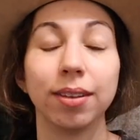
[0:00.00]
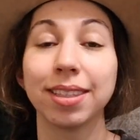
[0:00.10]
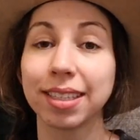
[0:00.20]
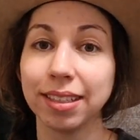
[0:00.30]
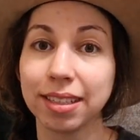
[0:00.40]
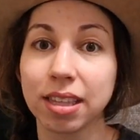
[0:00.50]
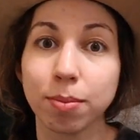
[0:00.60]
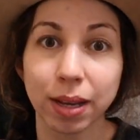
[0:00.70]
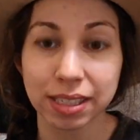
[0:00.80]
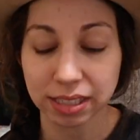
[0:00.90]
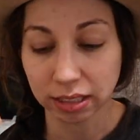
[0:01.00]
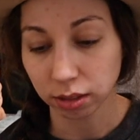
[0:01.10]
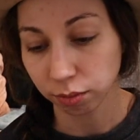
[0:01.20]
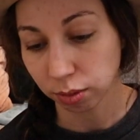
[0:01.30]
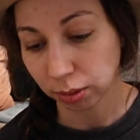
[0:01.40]
Let's get into the best
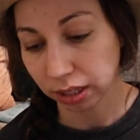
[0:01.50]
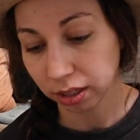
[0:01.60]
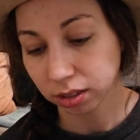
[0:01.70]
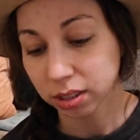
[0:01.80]
sale of the week.